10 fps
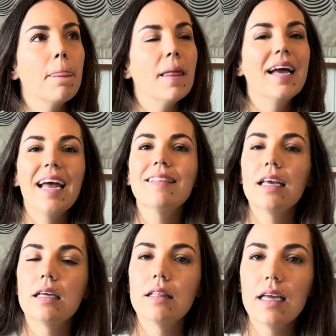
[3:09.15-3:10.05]
again,
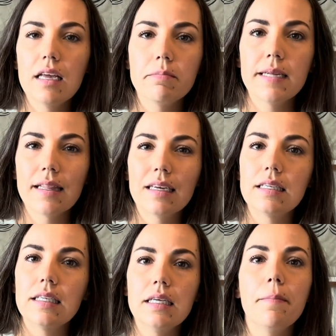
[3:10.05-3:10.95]
like they keep saying, like
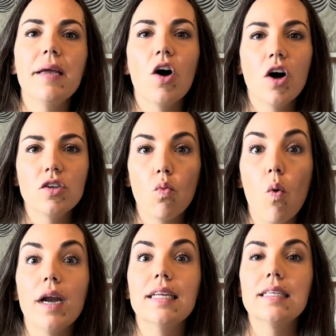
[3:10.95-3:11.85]
see beyond
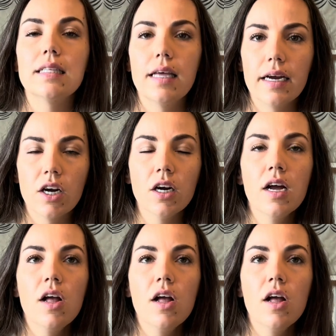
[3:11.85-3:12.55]
what is there,